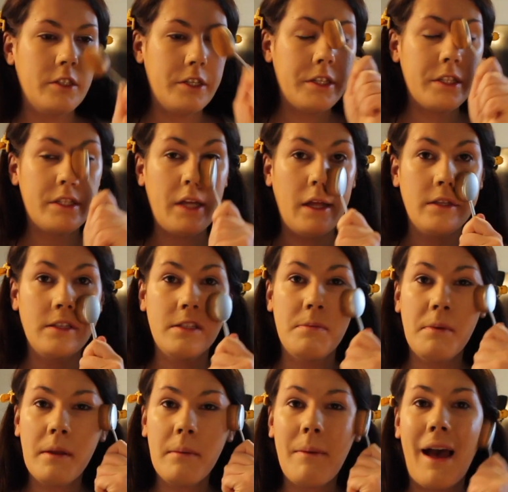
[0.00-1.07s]
She sends
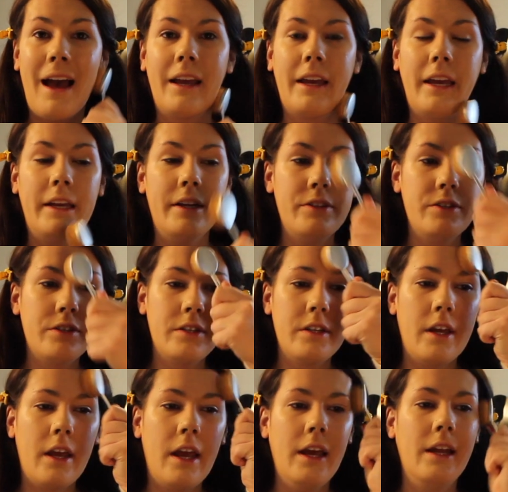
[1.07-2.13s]
me the package,
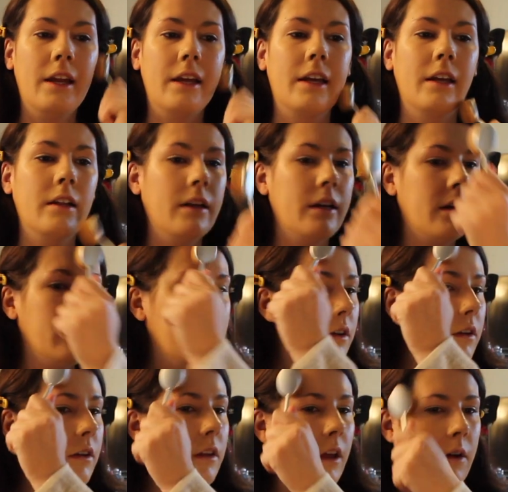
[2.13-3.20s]
and I get like a
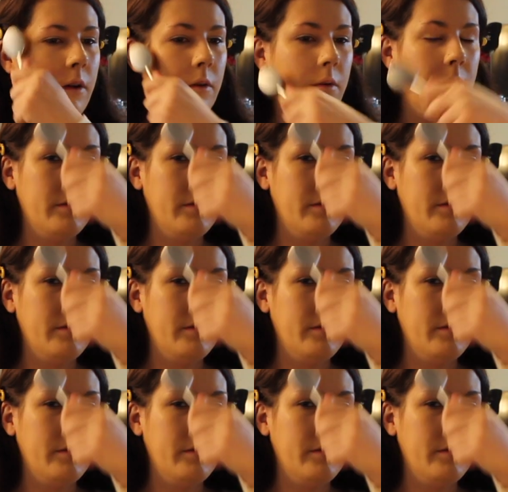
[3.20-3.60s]
little note,